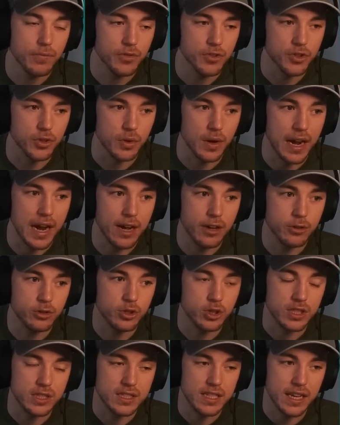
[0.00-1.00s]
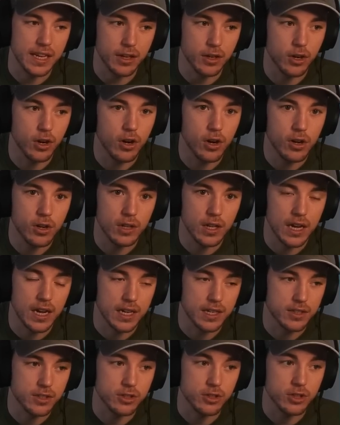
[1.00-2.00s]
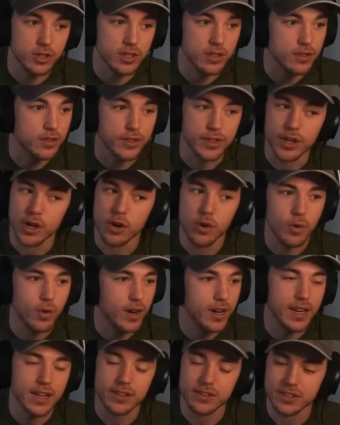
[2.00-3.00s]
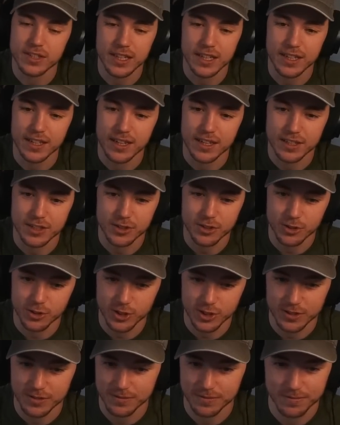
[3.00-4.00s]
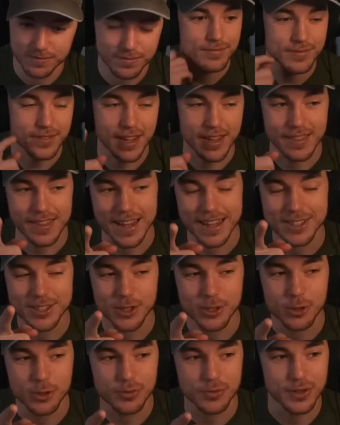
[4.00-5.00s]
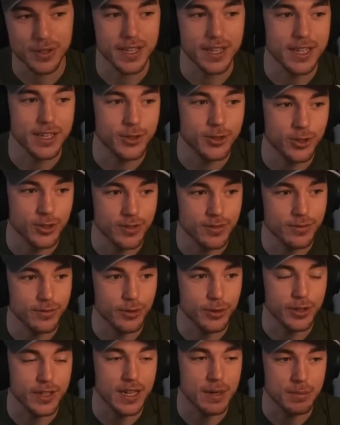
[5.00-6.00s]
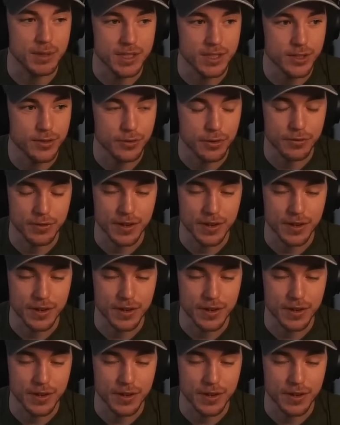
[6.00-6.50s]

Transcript: So algae take all oxygen. No one else get oxygen. And that's eutrophication for dummies, for